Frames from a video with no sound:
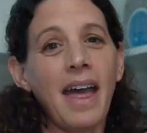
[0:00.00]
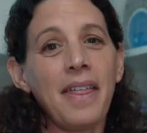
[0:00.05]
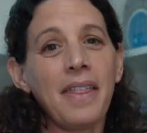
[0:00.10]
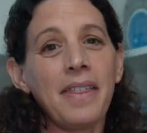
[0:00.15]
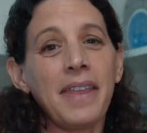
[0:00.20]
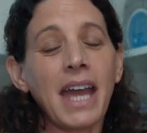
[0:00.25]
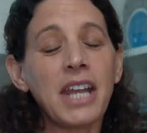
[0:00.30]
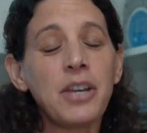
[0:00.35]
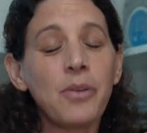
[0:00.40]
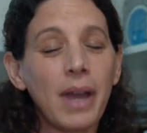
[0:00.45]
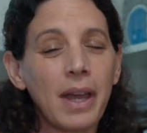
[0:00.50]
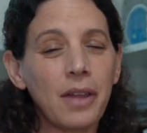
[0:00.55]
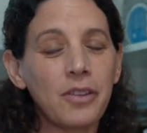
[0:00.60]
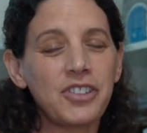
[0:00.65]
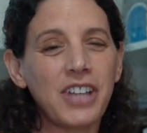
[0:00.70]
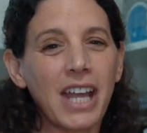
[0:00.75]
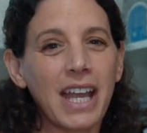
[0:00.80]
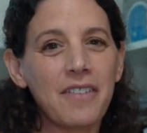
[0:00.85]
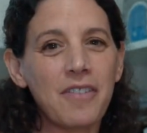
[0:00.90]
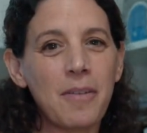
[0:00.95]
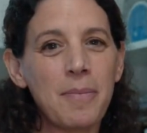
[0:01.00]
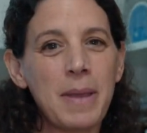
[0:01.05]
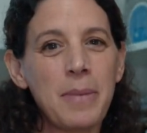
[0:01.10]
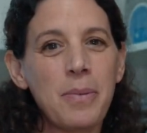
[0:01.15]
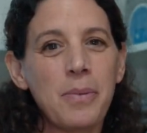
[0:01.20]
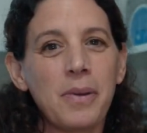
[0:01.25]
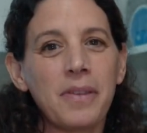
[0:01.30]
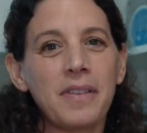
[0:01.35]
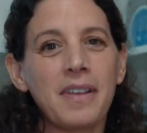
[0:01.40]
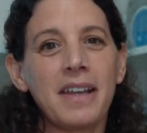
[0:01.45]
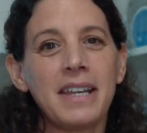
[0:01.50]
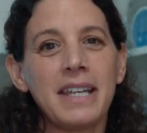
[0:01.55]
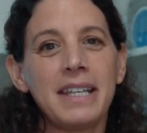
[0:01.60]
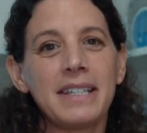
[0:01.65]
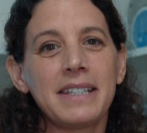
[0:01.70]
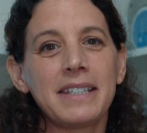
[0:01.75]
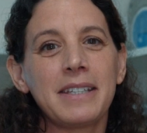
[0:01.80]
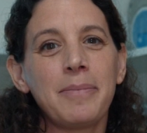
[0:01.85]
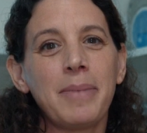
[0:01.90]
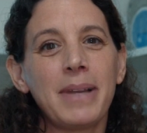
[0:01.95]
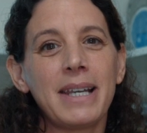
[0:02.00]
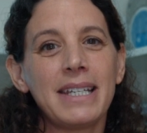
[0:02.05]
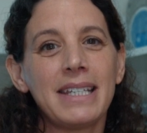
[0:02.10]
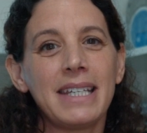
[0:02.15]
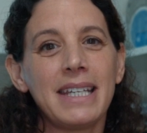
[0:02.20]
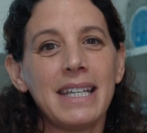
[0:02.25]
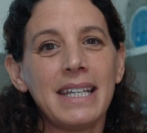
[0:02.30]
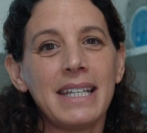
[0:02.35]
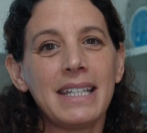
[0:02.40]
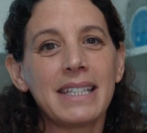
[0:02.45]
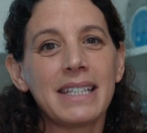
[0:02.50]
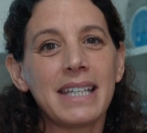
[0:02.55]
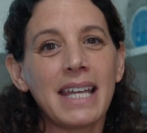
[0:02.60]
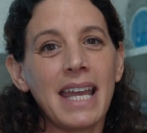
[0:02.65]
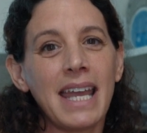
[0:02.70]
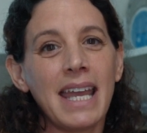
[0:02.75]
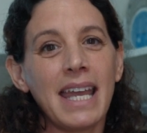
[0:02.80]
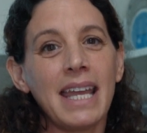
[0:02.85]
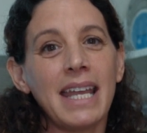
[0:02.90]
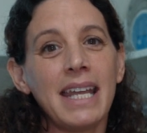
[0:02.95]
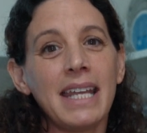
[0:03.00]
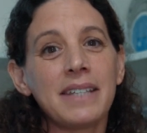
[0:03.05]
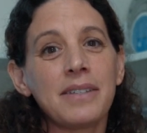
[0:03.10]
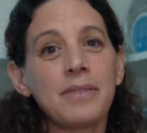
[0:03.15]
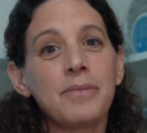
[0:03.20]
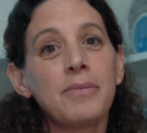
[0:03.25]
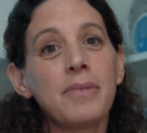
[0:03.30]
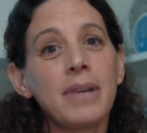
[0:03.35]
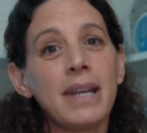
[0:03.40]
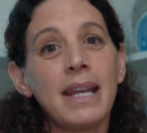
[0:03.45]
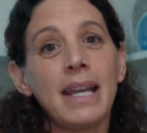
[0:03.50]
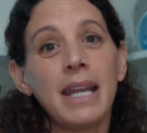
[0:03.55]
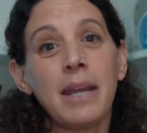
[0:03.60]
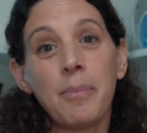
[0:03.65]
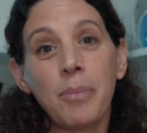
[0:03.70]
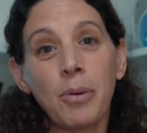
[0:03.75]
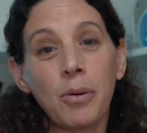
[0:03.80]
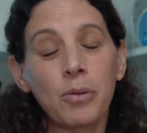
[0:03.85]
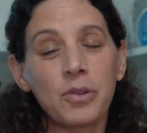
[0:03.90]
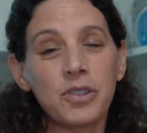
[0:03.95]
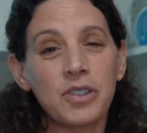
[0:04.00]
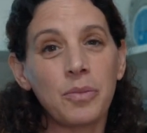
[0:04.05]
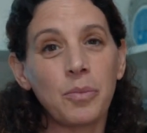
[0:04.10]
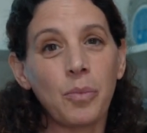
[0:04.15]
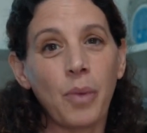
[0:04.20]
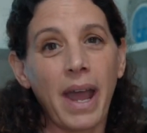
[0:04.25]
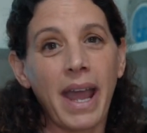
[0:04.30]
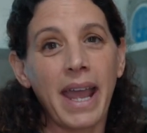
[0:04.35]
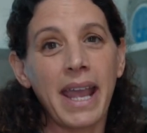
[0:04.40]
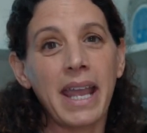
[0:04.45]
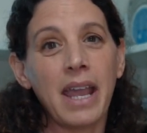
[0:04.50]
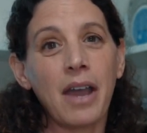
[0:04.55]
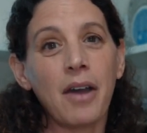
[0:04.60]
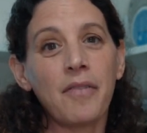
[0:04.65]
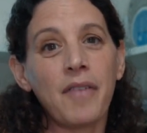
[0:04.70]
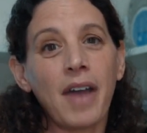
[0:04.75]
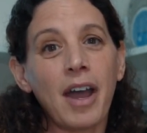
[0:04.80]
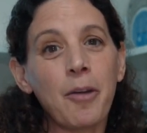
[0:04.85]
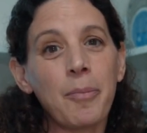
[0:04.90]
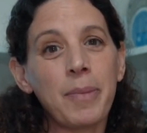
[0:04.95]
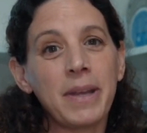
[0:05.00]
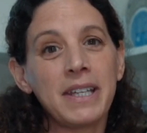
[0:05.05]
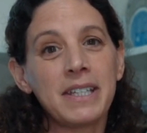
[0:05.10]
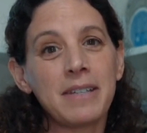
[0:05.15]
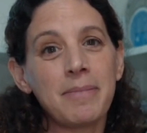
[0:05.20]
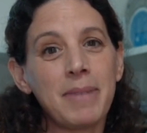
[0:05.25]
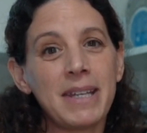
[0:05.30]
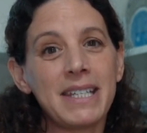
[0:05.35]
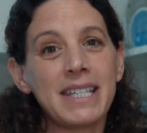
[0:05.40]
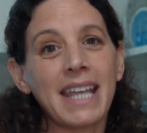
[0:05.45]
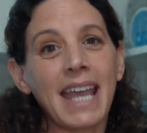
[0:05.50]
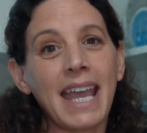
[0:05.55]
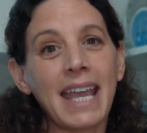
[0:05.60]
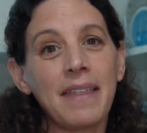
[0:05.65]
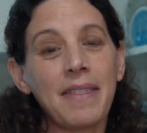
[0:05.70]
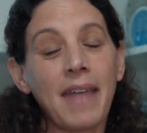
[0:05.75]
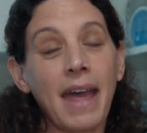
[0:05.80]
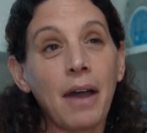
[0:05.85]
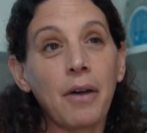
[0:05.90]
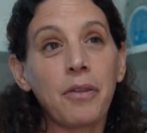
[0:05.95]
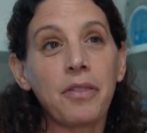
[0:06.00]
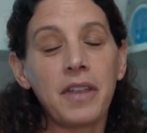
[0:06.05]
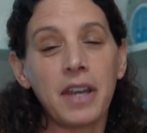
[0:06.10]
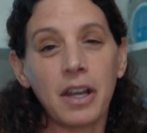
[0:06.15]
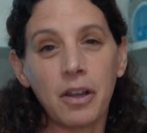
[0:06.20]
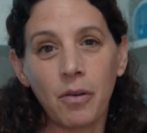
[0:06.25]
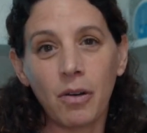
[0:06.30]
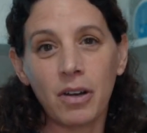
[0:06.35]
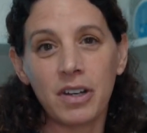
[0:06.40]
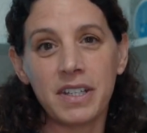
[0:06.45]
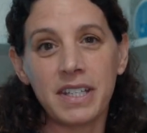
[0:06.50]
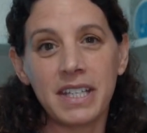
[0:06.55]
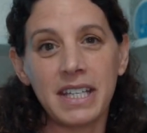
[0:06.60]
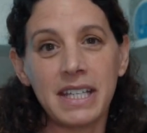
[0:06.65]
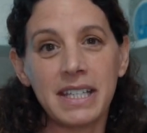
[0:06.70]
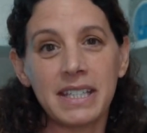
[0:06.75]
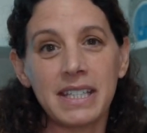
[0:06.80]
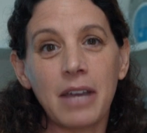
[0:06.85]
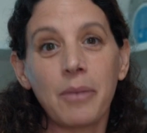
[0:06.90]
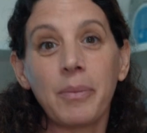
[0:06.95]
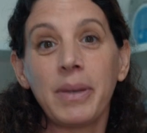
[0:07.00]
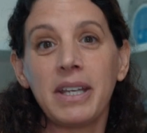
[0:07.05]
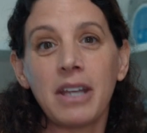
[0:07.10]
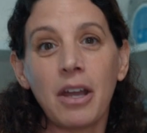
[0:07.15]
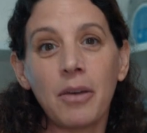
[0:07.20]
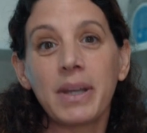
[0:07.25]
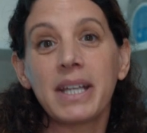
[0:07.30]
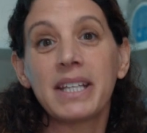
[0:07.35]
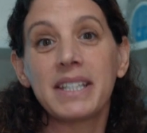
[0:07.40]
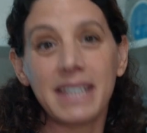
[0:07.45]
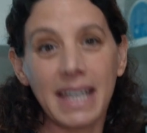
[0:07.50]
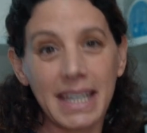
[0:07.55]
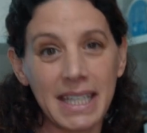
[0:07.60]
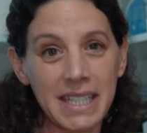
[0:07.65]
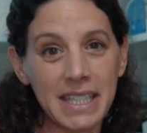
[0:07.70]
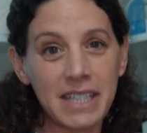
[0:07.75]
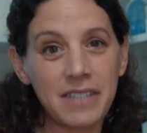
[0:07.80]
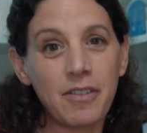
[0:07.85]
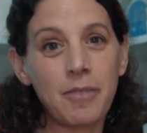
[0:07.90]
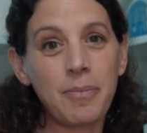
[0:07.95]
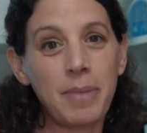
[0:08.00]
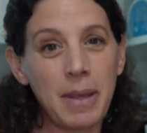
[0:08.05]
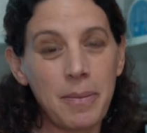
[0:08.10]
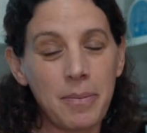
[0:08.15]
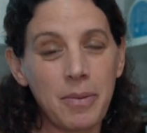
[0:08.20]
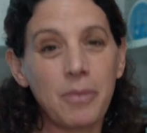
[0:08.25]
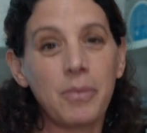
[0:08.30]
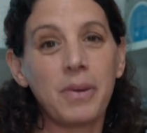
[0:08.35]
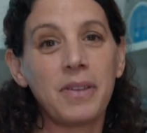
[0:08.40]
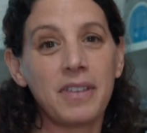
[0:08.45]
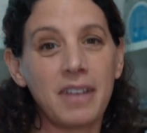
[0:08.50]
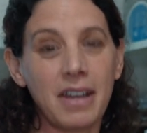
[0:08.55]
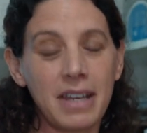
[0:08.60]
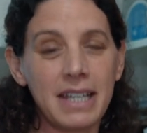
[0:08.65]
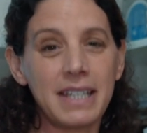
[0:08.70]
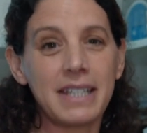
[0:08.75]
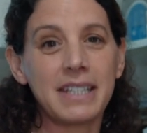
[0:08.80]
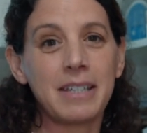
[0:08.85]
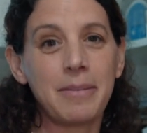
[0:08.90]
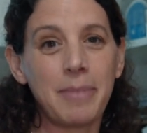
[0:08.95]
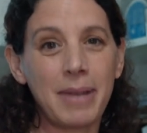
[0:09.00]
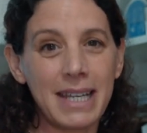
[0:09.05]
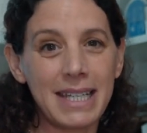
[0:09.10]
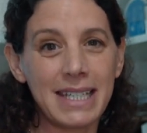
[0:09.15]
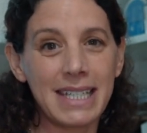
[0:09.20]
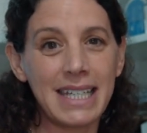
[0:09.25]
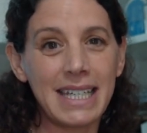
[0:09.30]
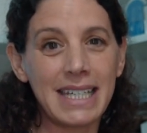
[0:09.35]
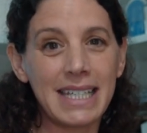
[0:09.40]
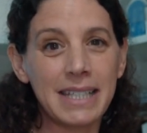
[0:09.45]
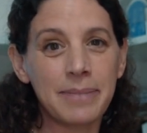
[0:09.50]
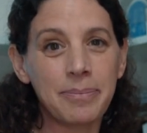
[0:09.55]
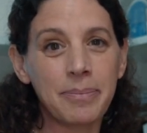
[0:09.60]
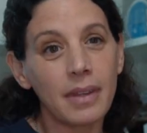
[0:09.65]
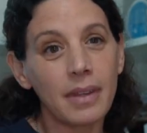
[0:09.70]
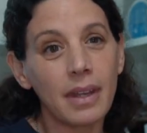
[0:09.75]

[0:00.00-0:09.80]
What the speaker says: The annual health check for people with learning disabilities is a really important way of helping to mitigate the health inequalities that we know exist for people with learning disabilities.